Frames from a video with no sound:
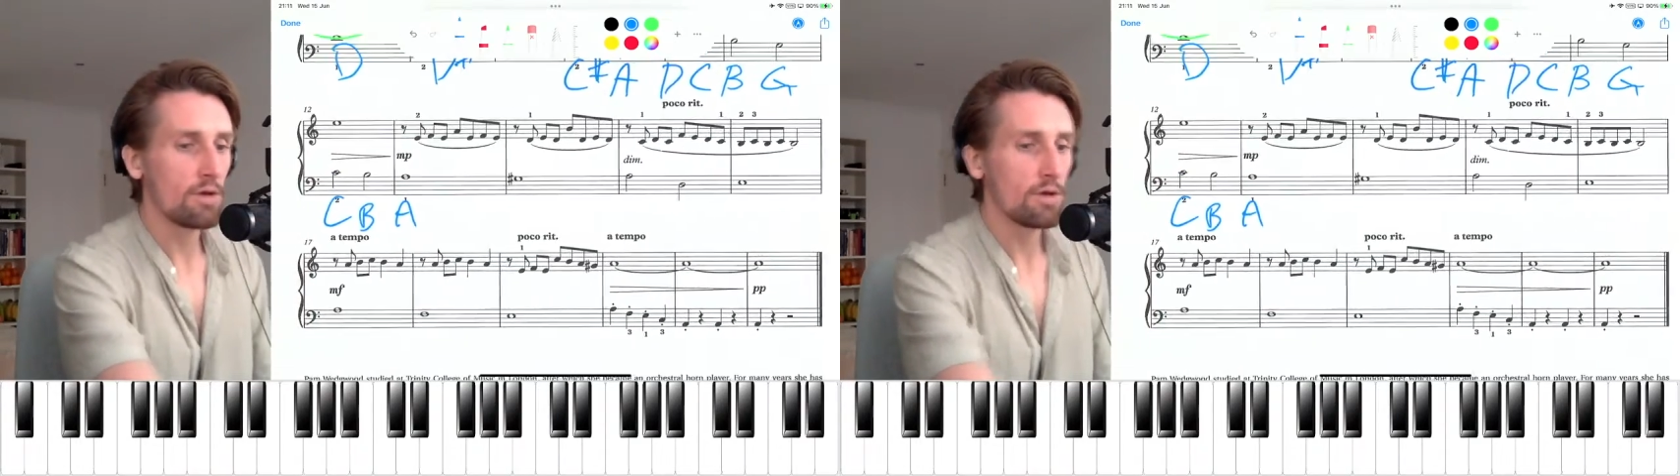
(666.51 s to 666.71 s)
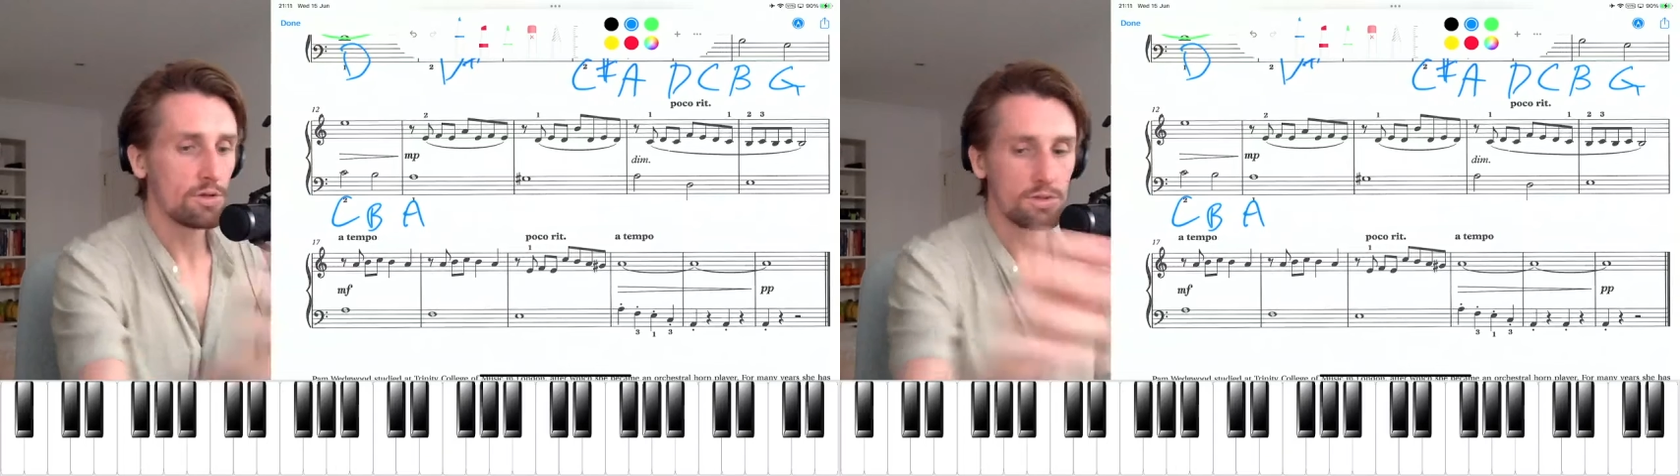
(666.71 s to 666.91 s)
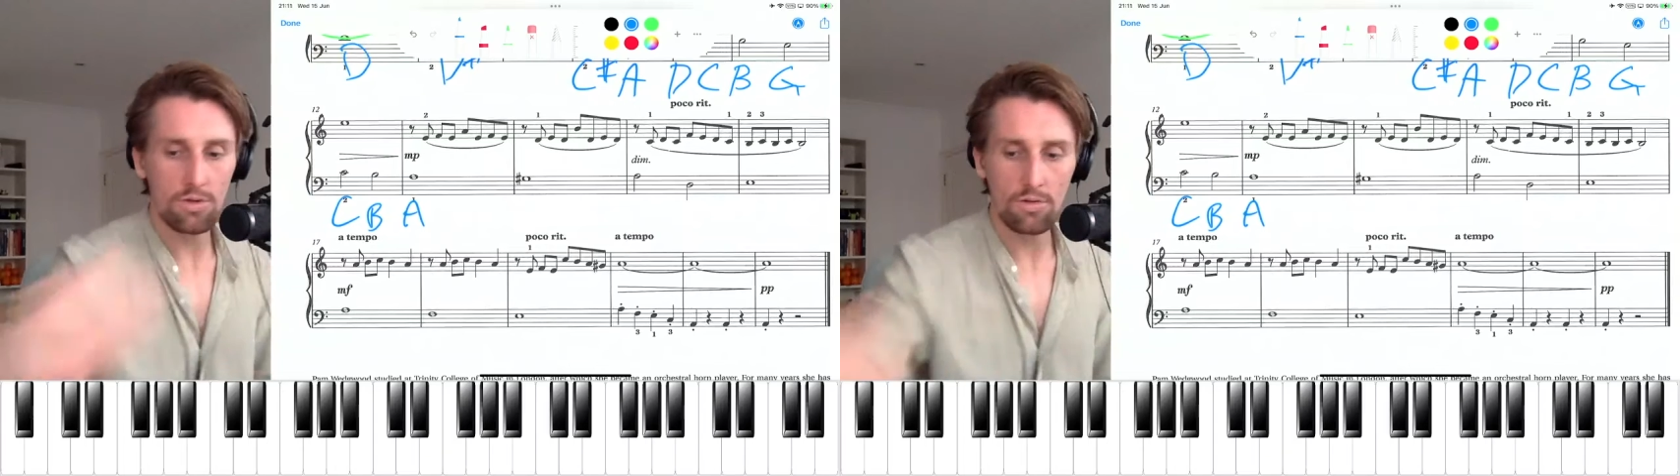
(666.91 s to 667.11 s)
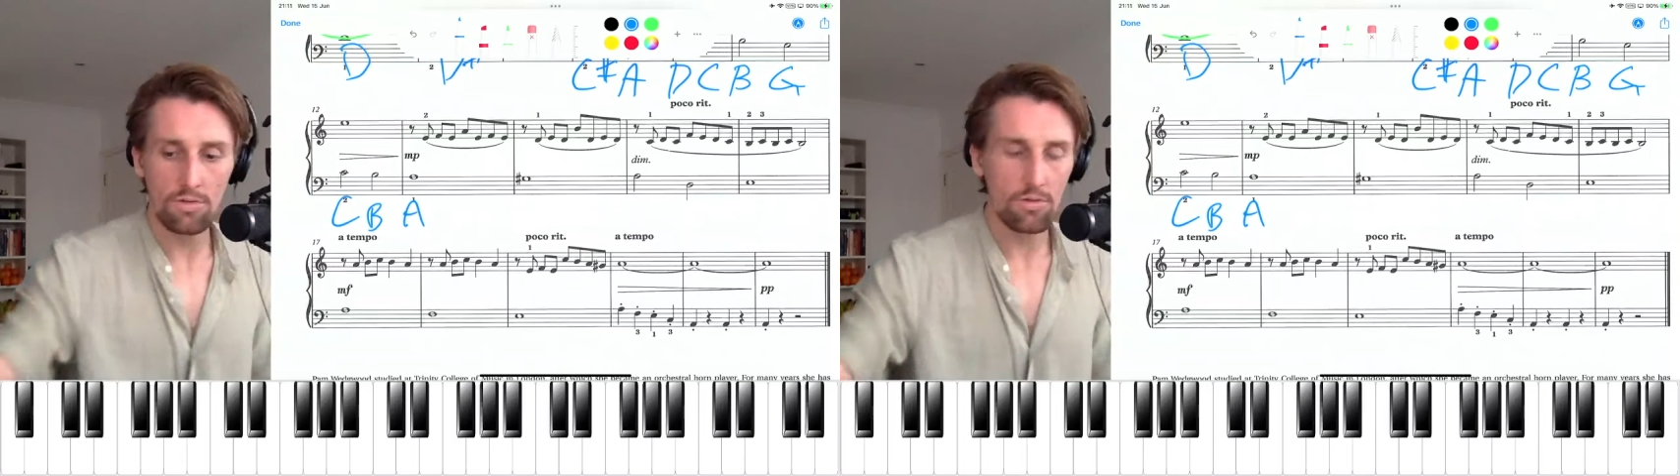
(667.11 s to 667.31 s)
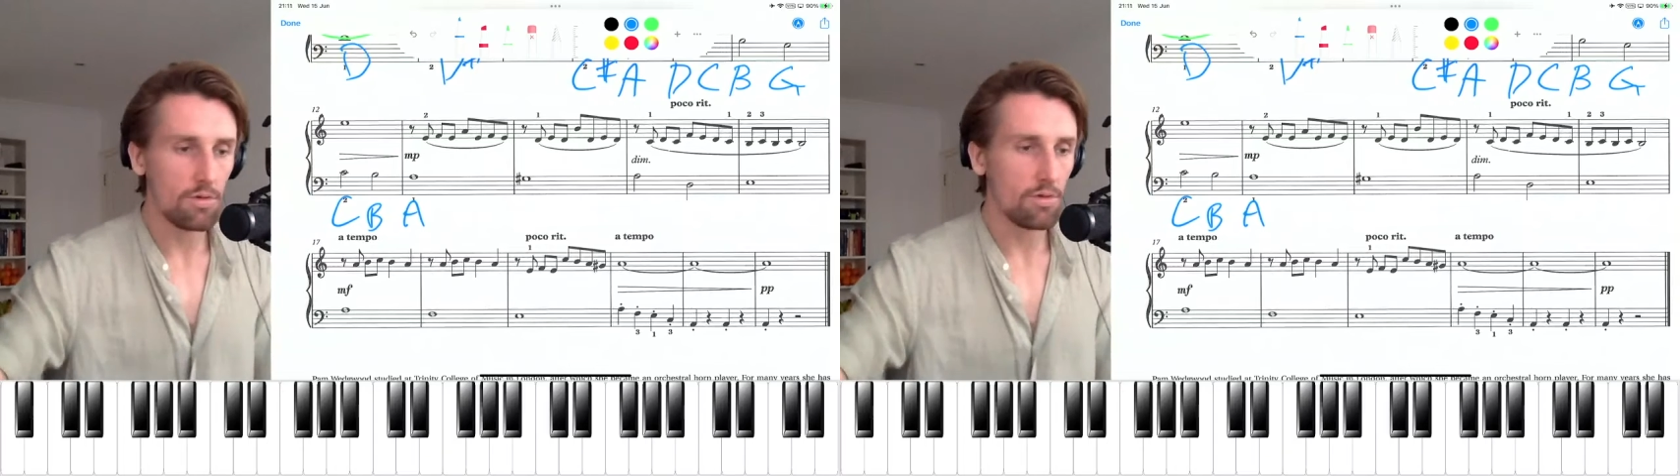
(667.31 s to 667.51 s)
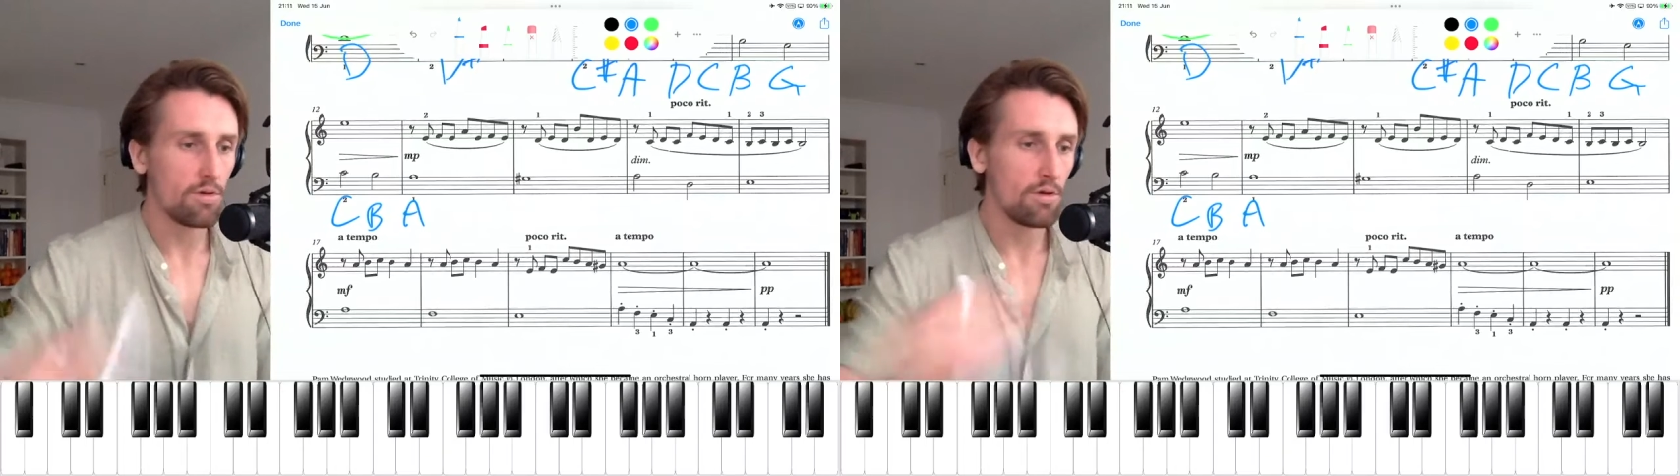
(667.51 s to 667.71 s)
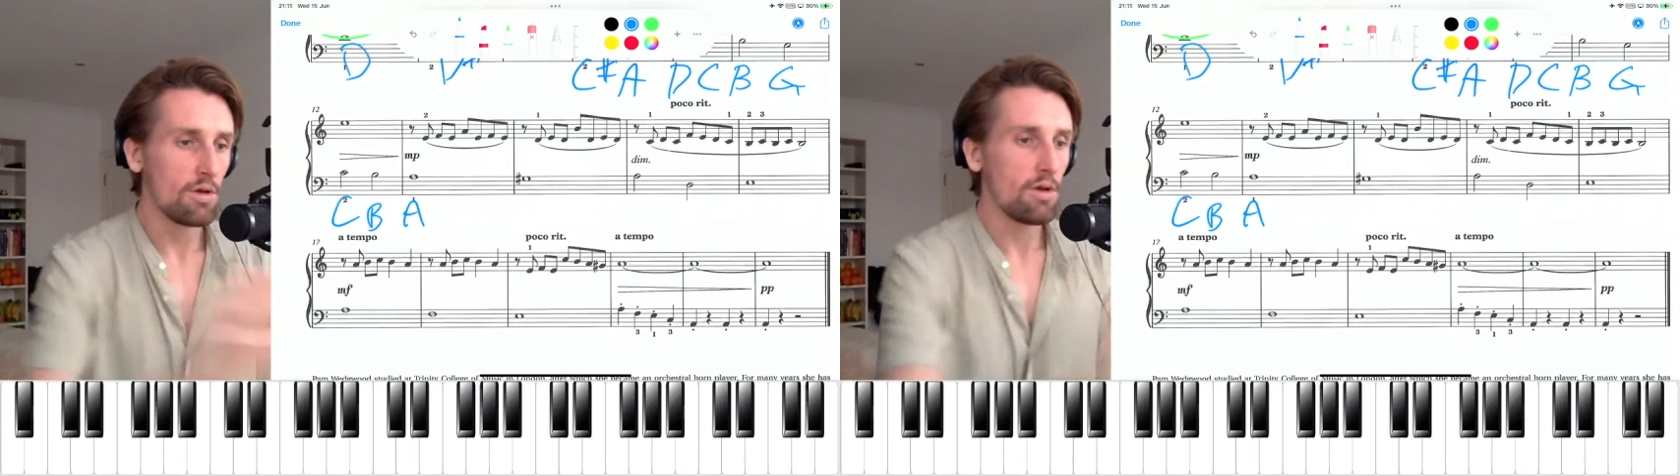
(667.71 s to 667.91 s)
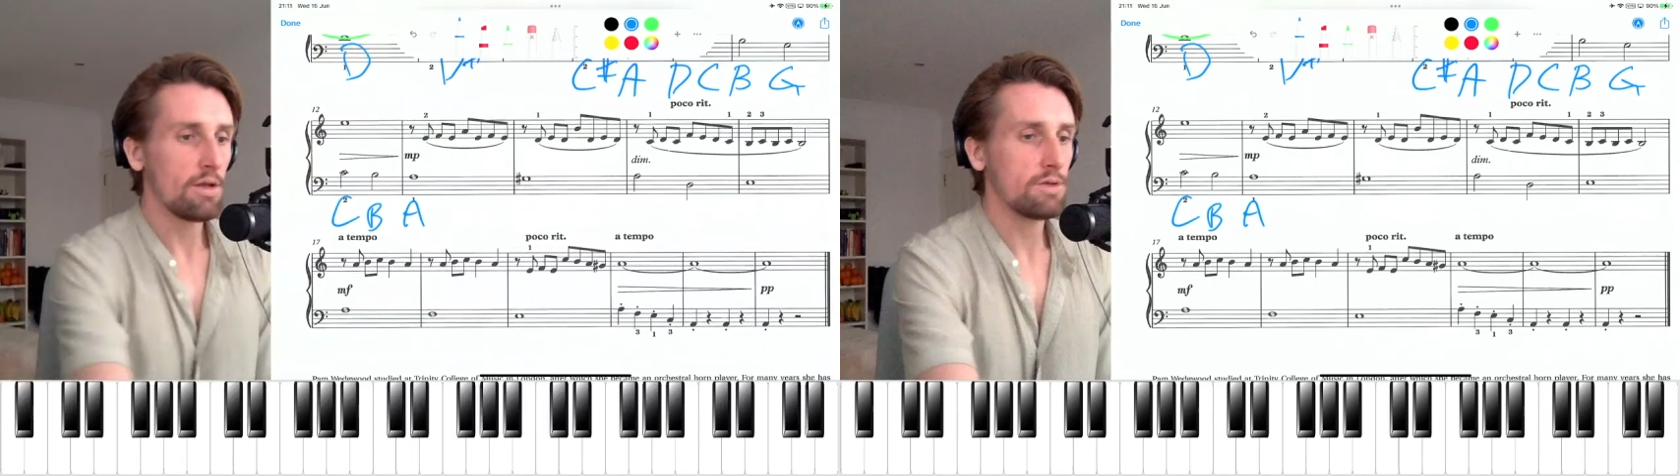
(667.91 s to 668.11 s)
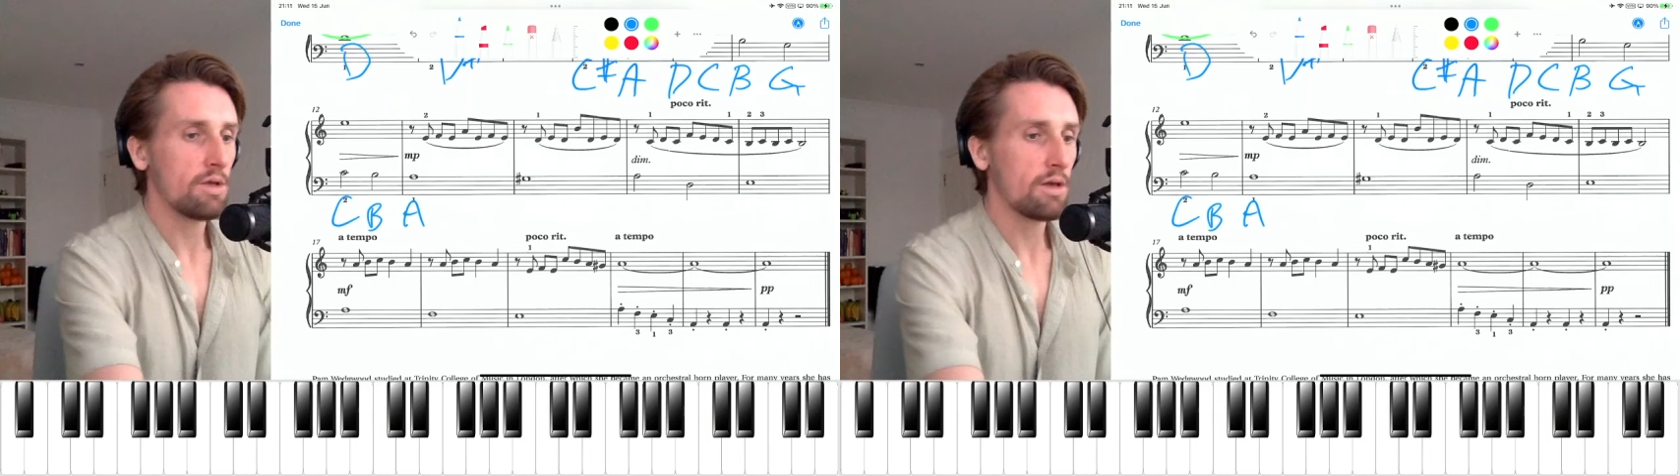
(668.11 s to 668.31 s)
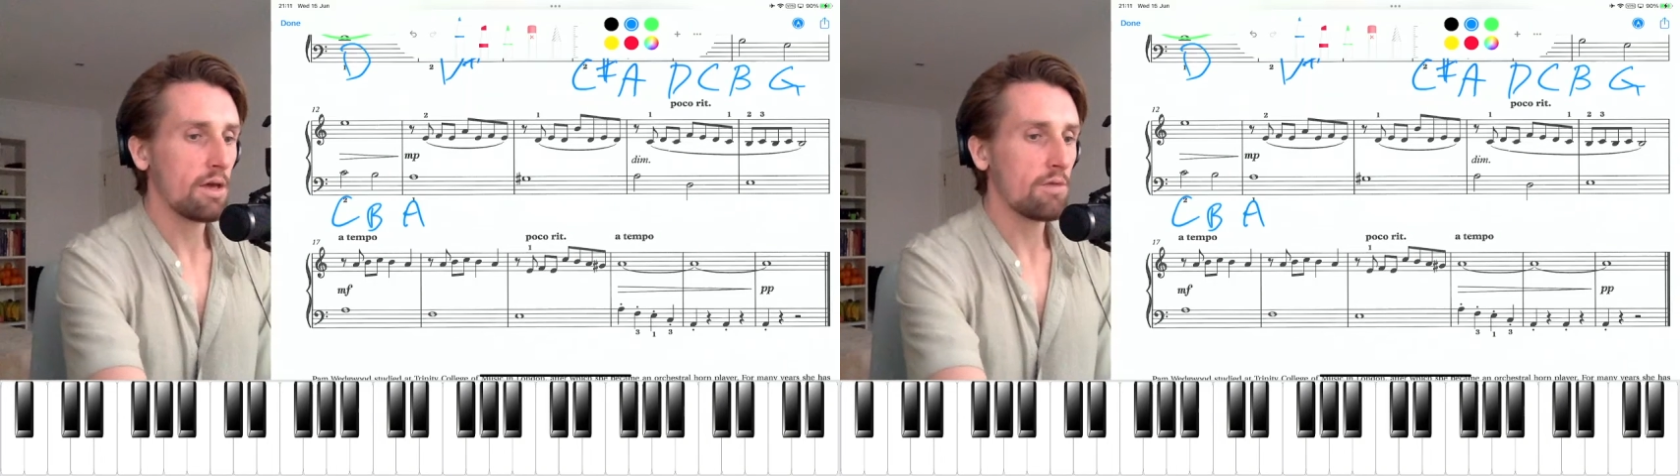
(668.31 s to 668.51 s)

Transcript: So let's do that again.